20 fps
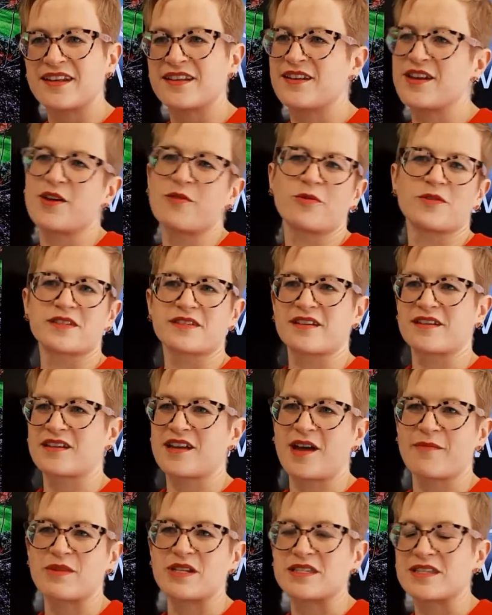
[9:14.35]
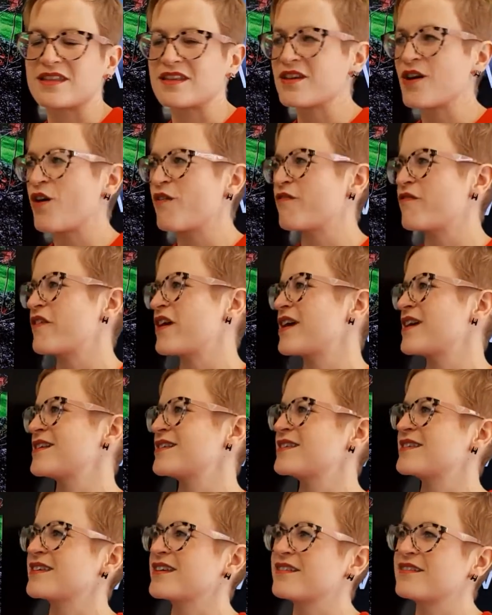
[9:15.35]
and no one's going to come into the
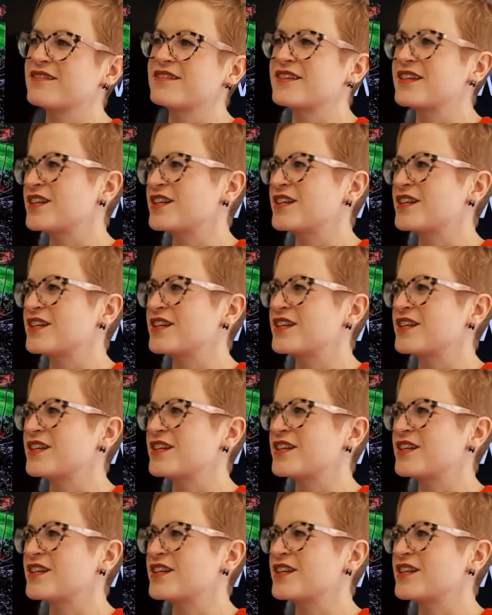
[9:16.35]
office, and,